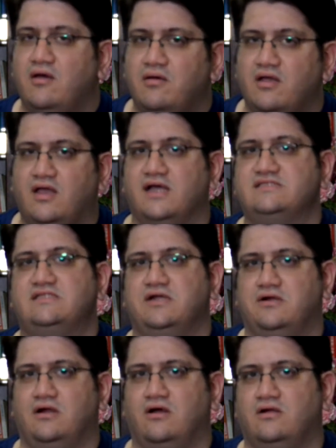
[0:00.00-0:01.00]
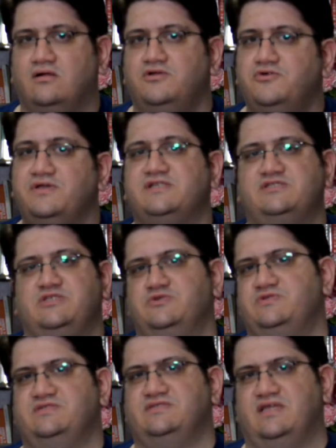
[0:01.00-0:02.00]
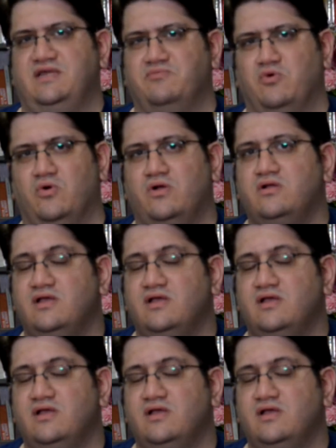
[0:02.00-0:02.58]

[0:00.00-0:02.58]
Guys, there are no excuses anymore.